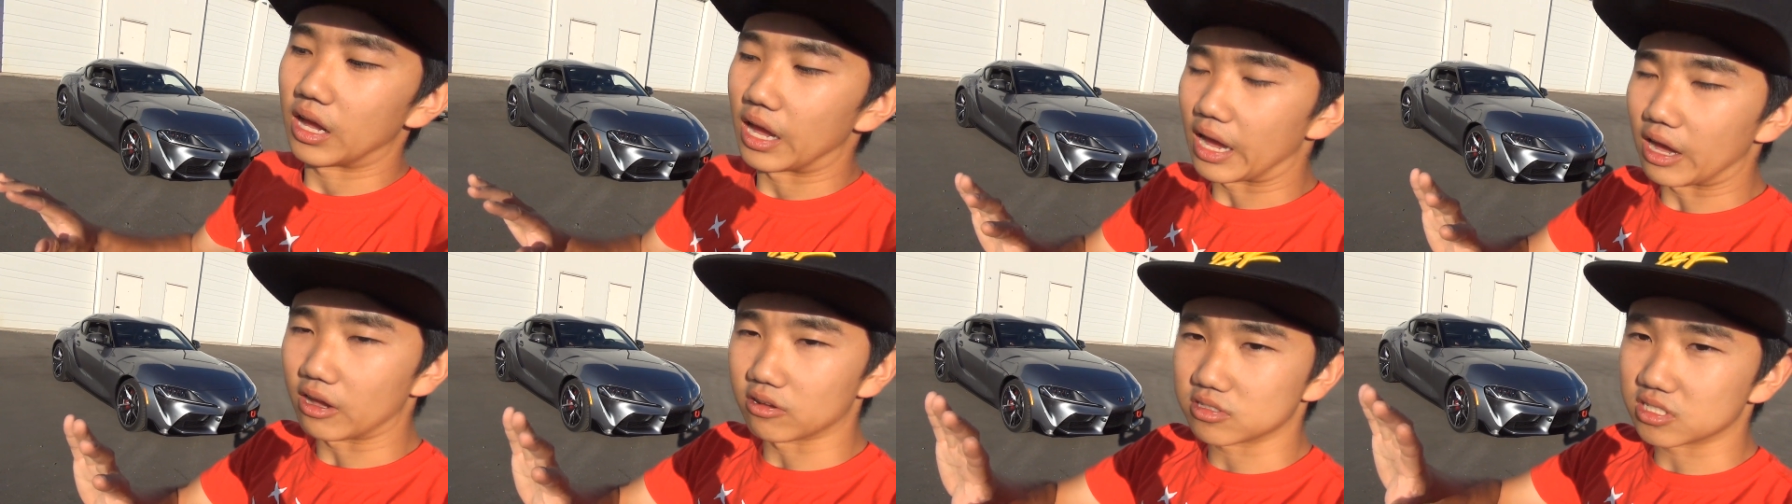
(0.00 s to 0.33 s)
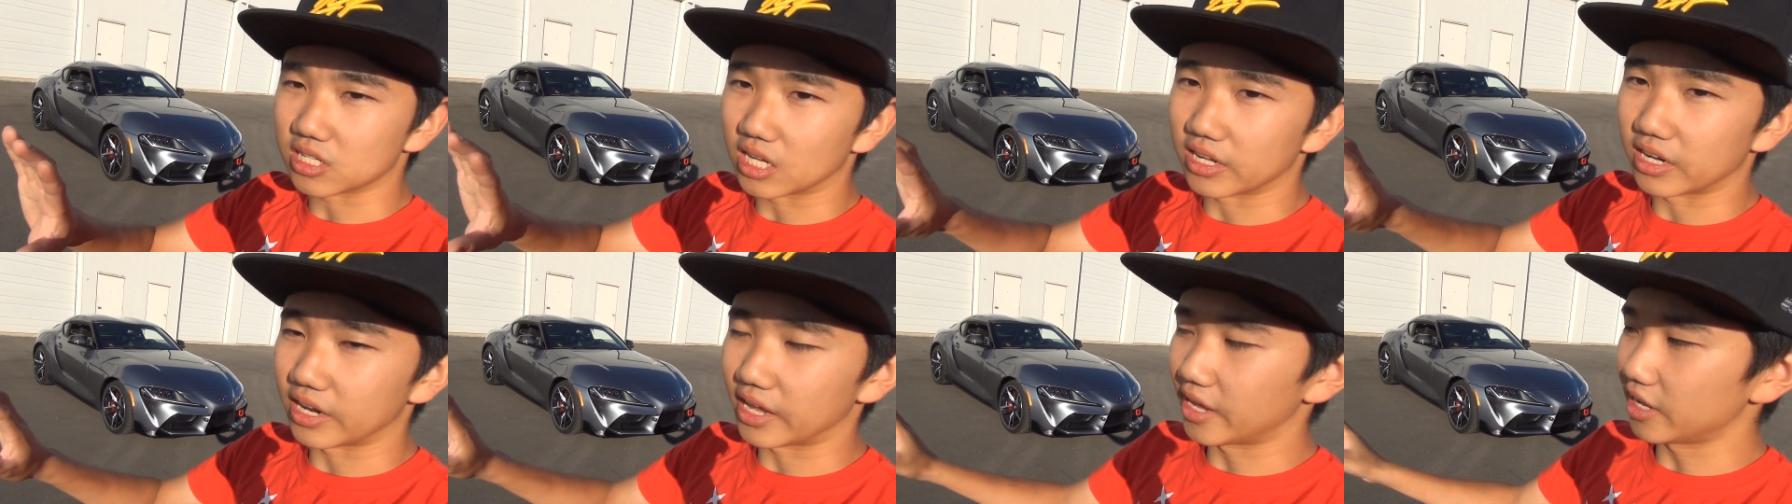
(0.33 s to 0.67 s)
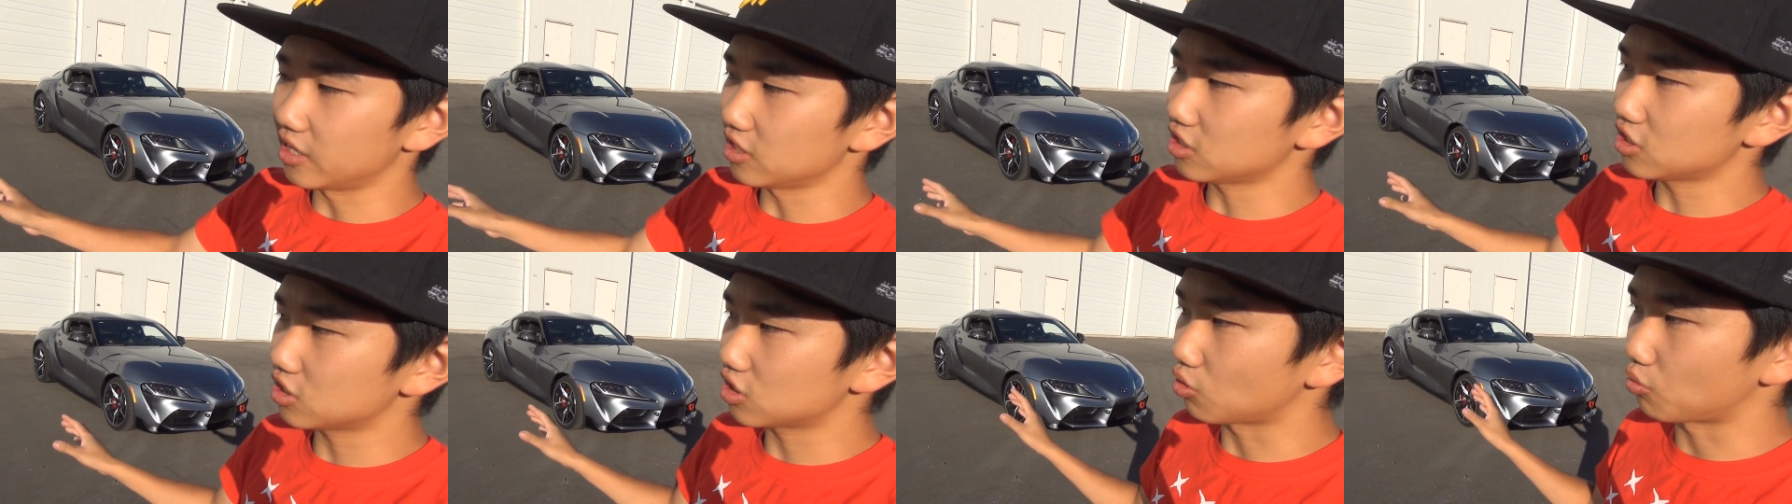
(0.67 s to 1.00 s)
outside
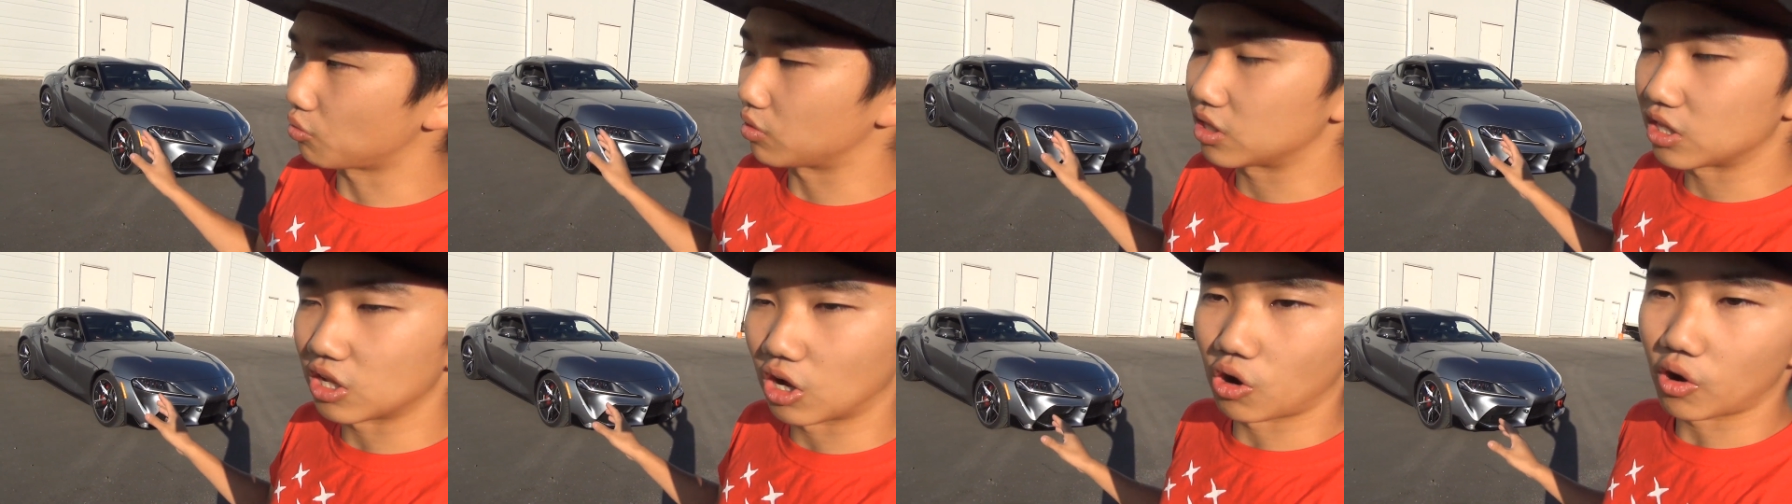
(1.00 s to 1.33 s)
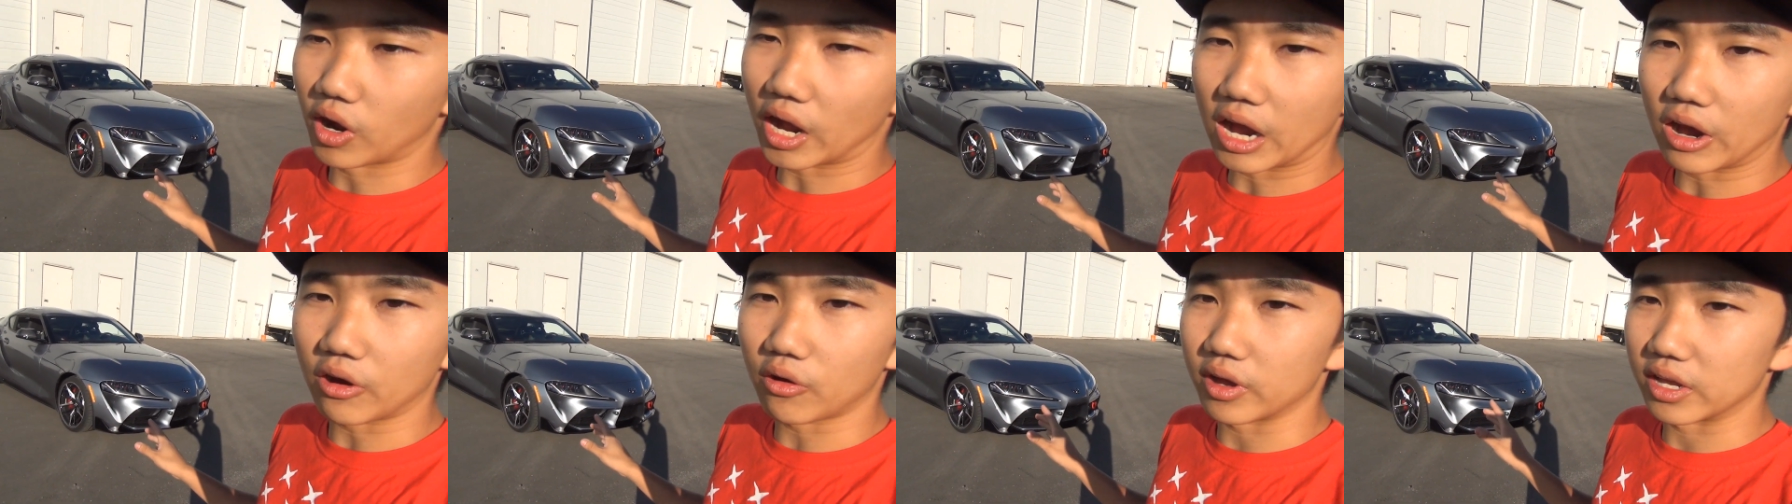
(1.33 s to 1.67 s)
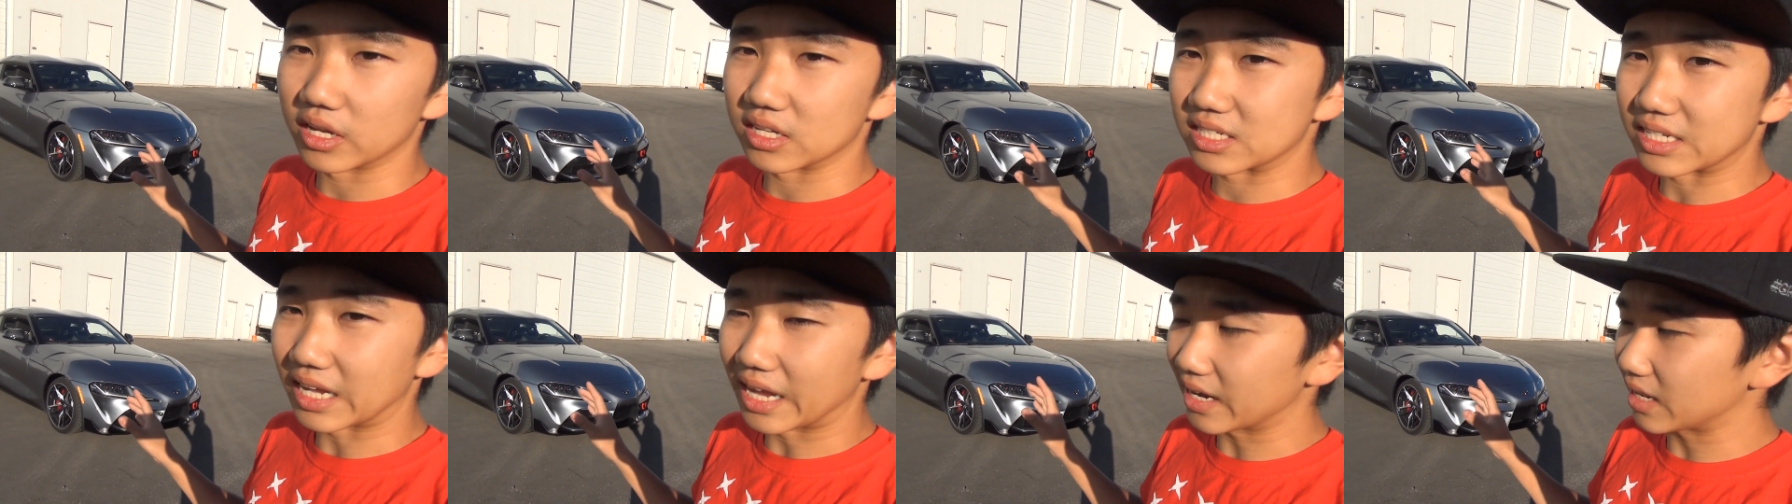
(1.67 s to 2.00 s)
edge so we know how
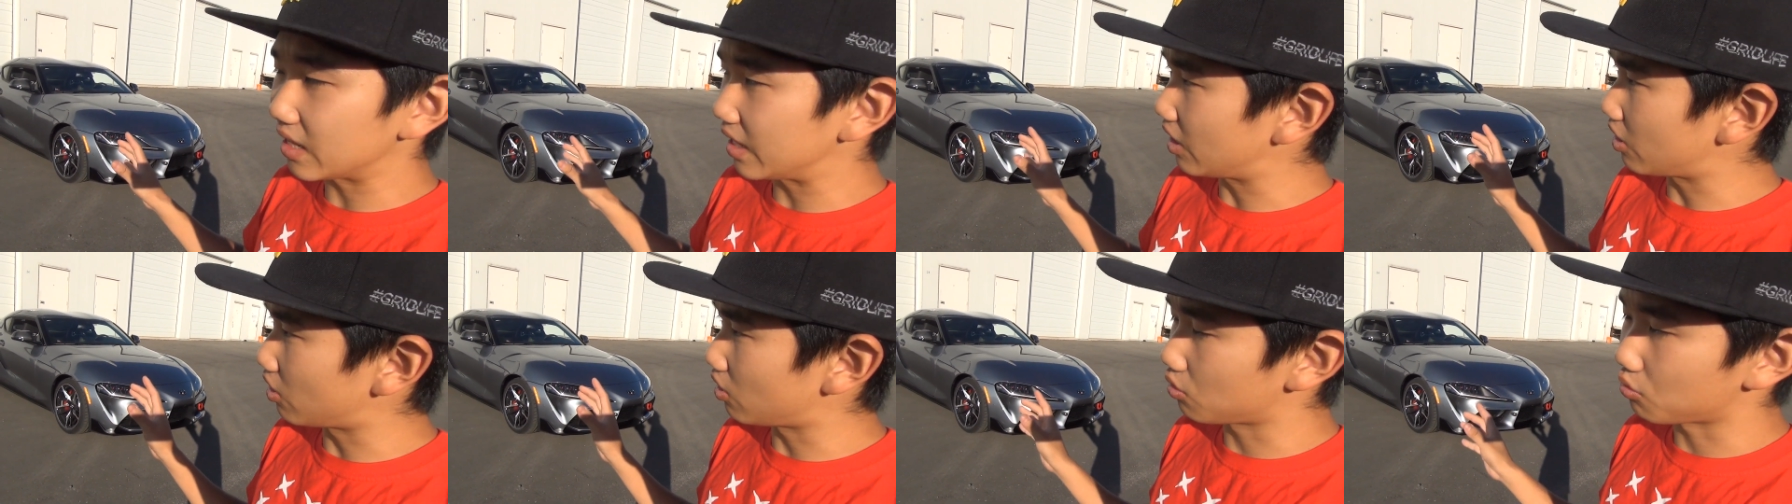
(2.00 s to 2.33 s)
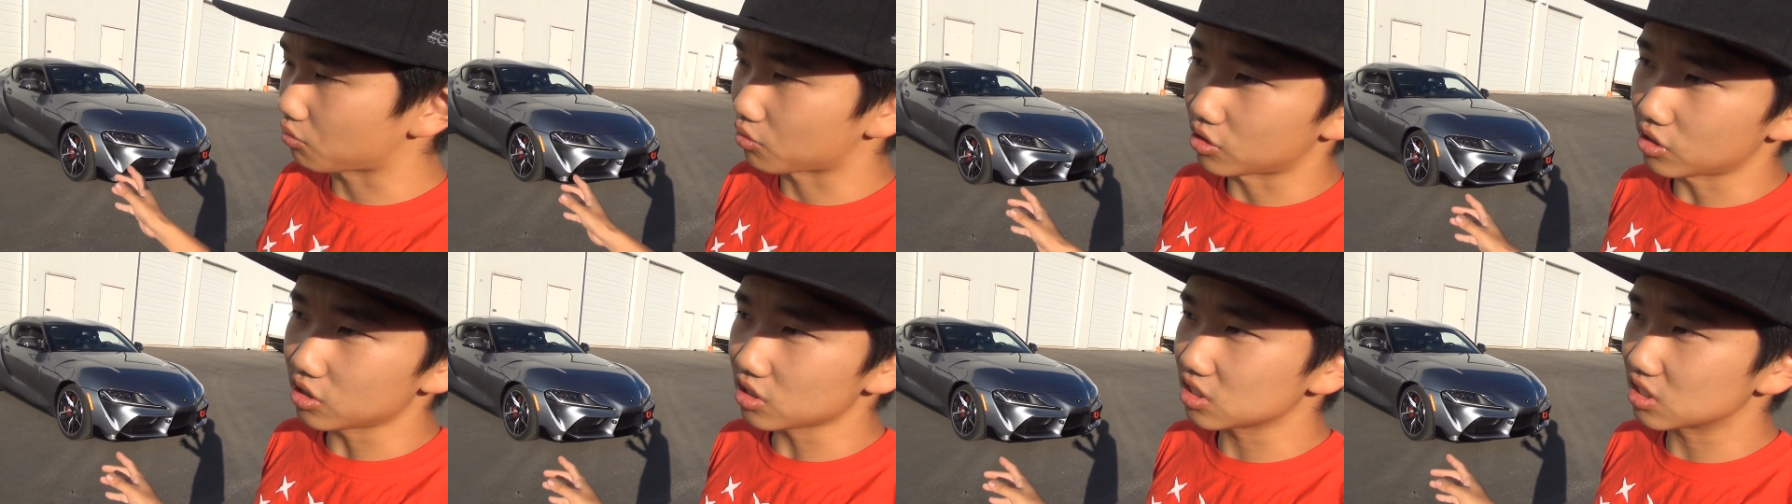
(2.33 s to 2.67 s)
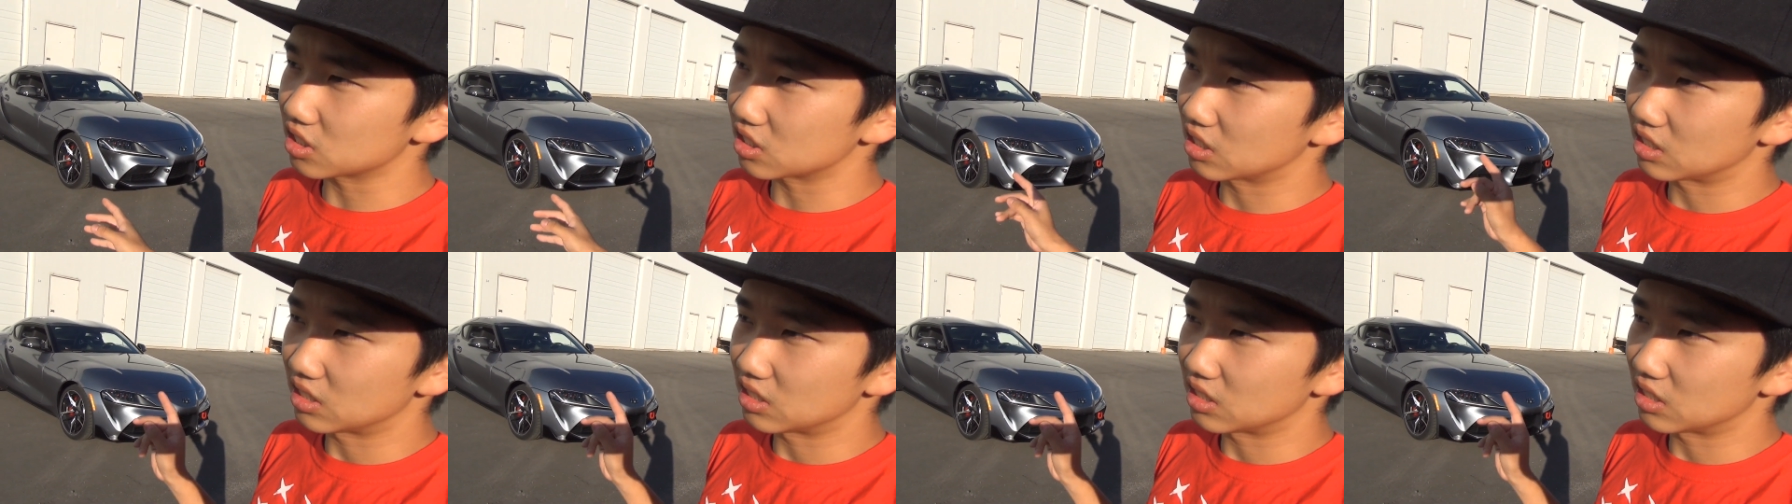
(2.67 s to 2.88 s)
exactly how it works.